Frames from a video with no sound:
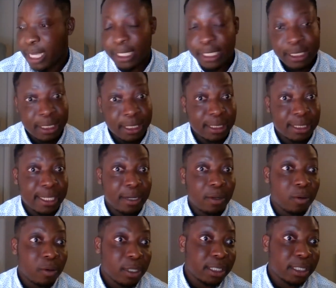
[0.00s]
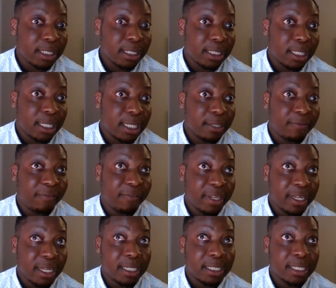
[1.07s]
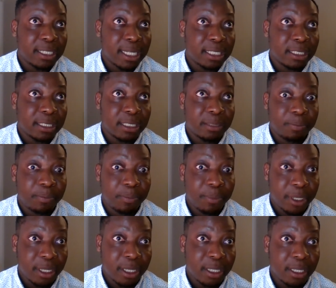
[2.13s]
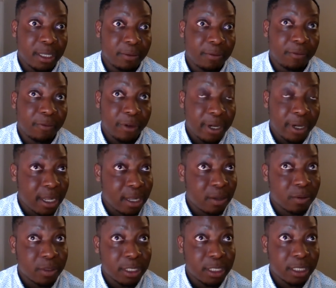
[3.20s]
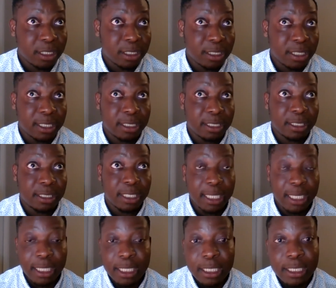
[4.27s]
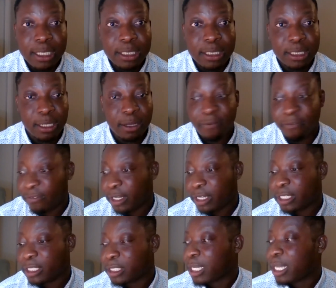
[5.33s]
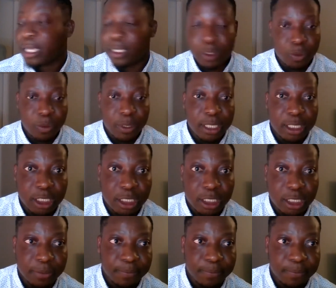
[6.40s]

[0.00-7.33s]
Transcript: And it is the only city in Finland that speaks 3 languages, that is English, Finnish, and Swedish.